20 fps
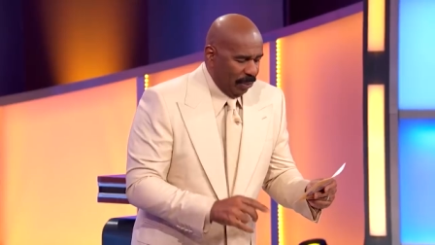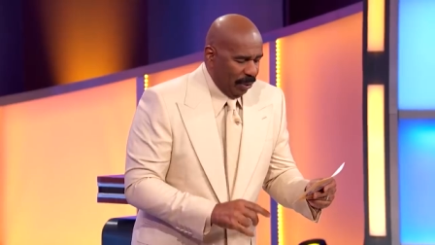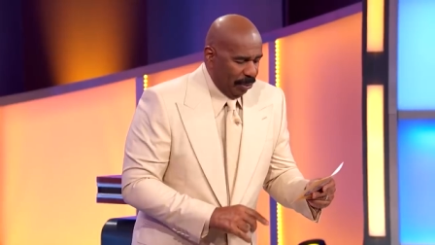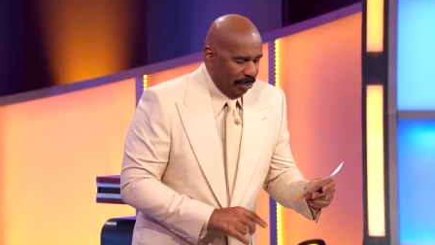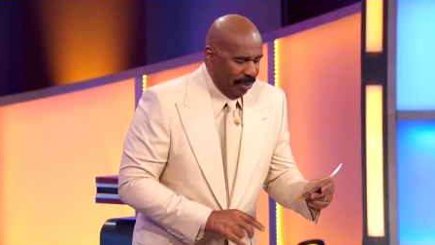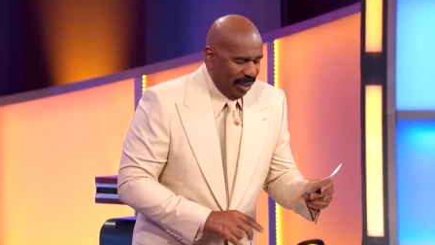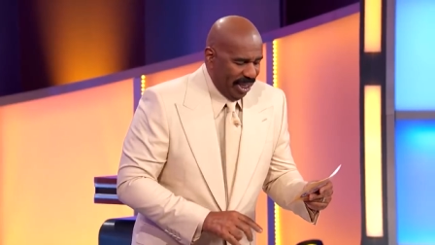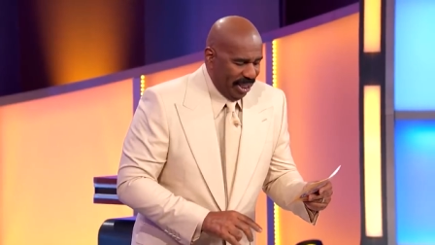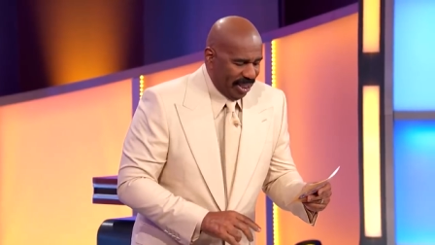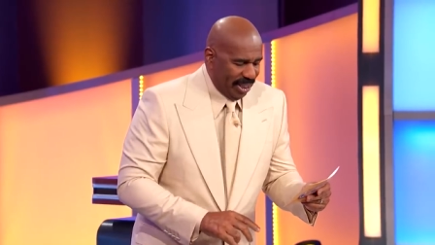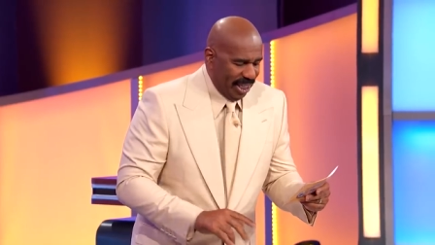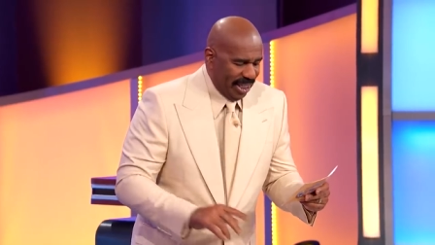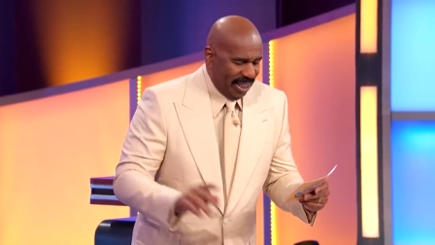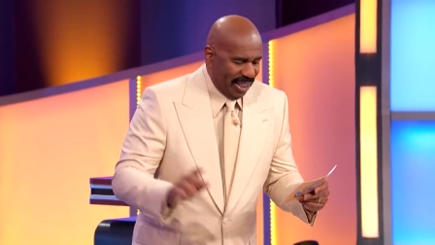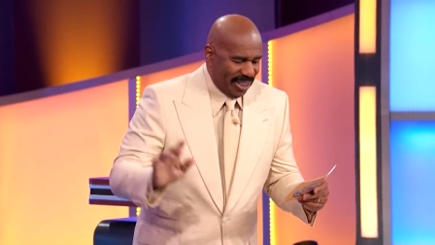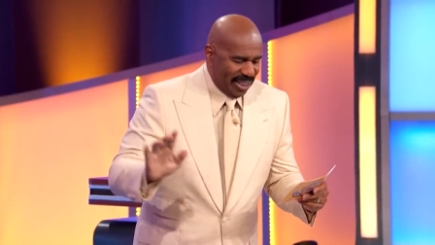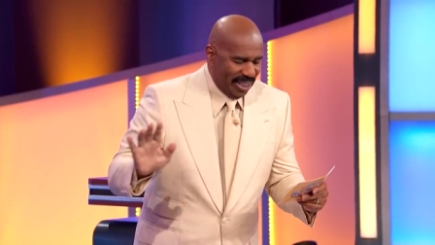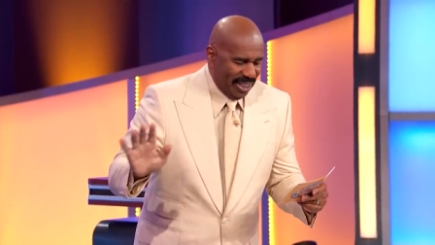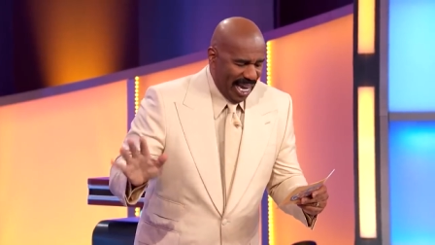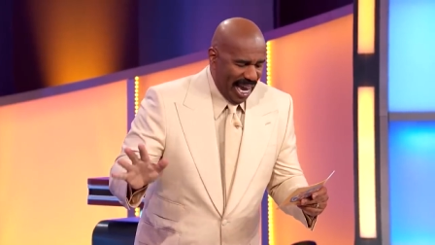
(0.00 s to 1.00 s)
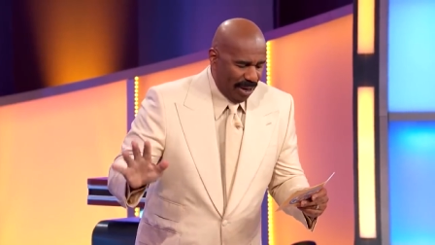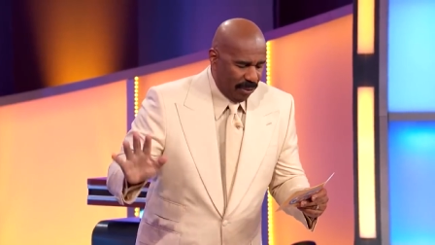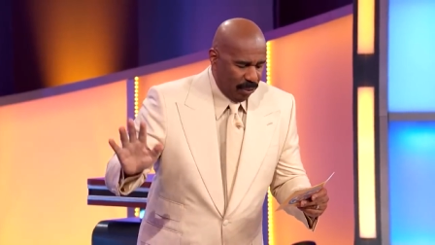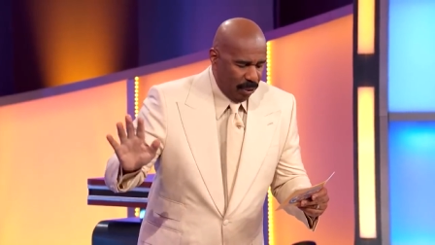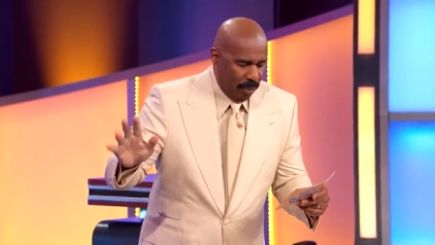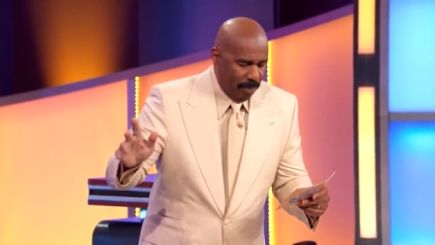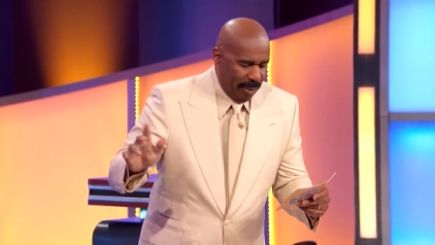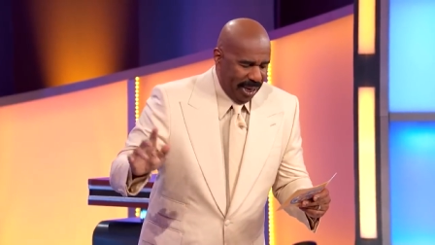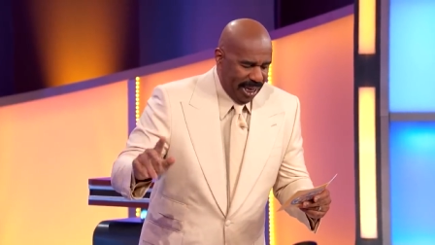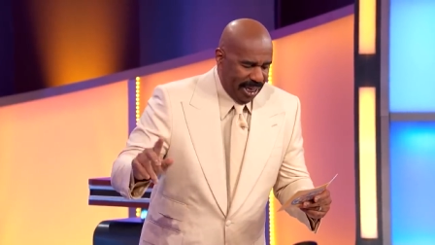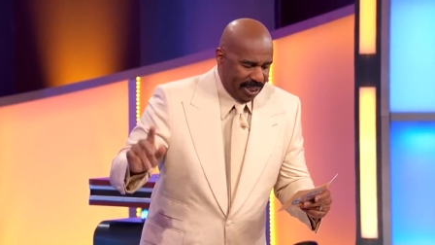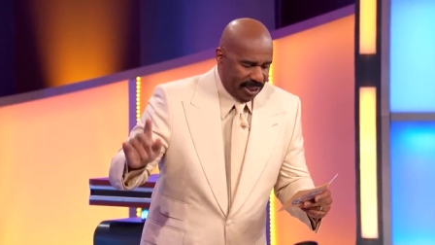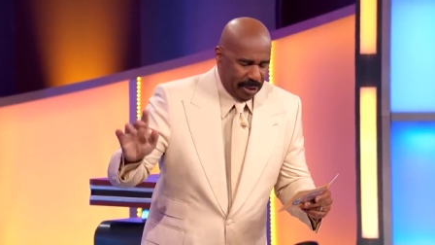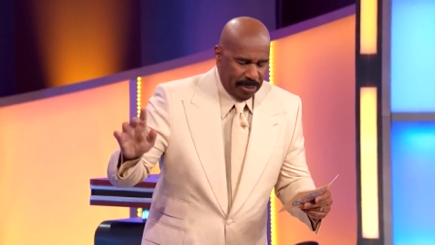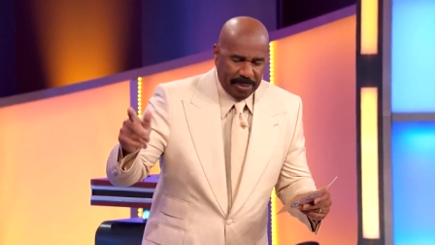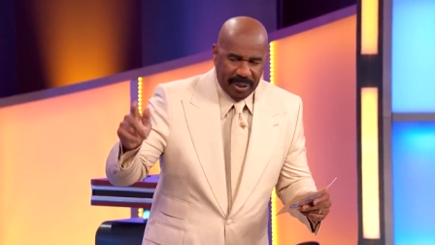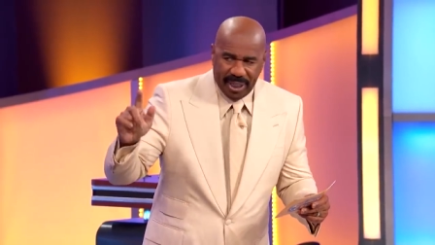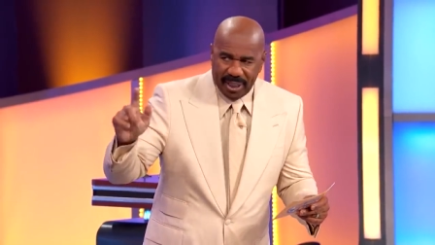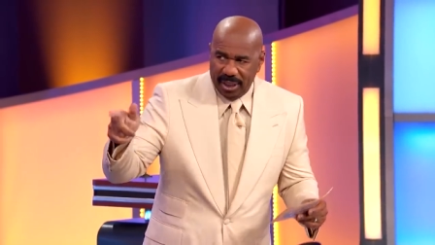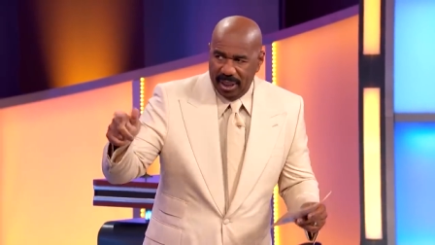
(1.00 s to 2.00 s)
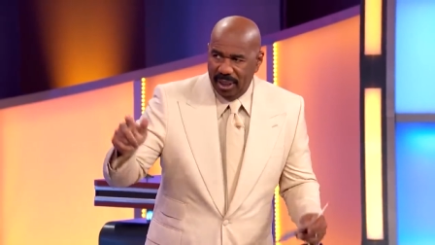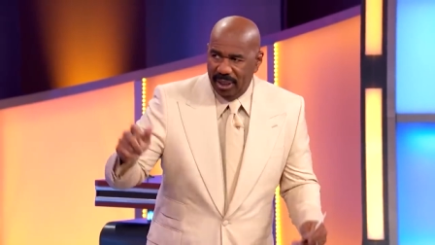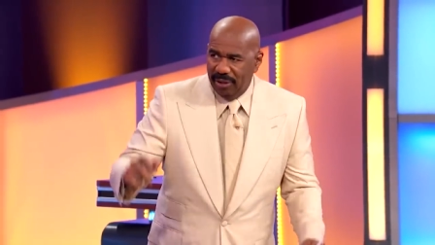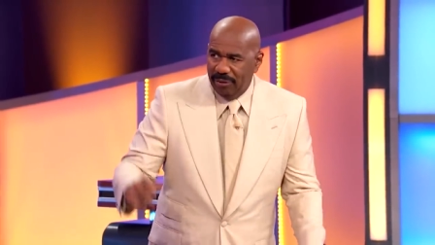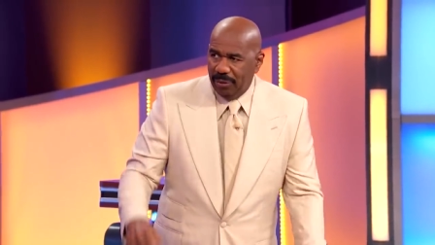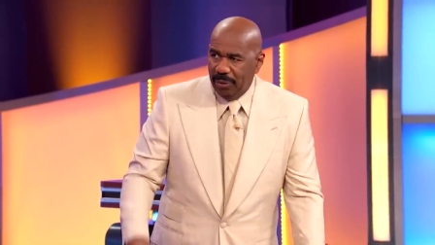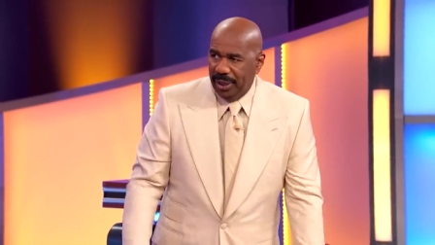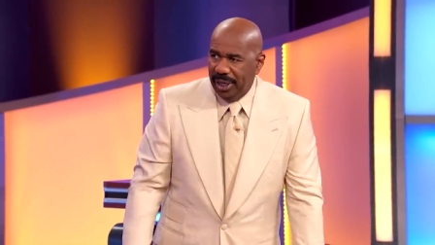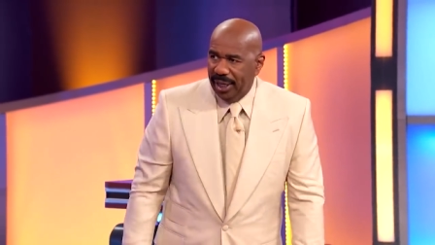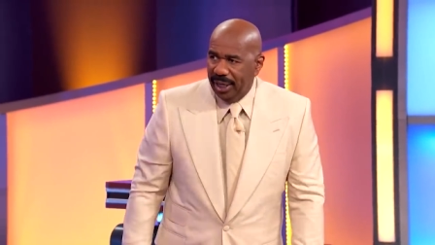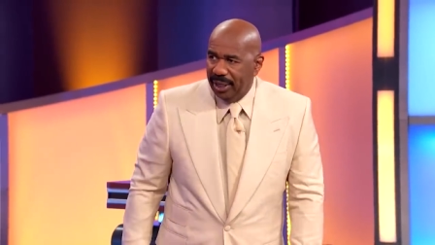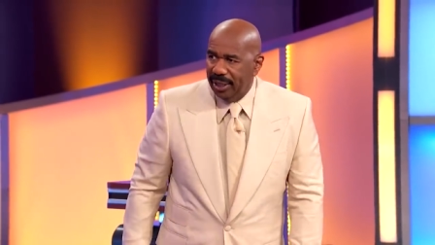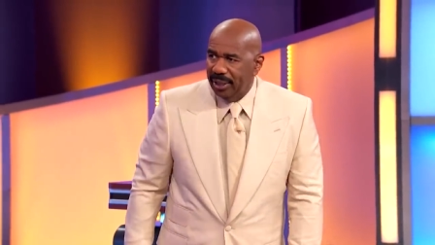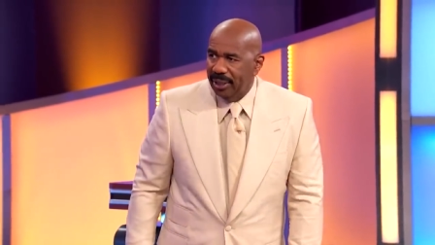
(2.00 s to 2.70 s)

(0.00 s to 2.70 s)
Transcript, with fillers: what men think is not romantic to make love where?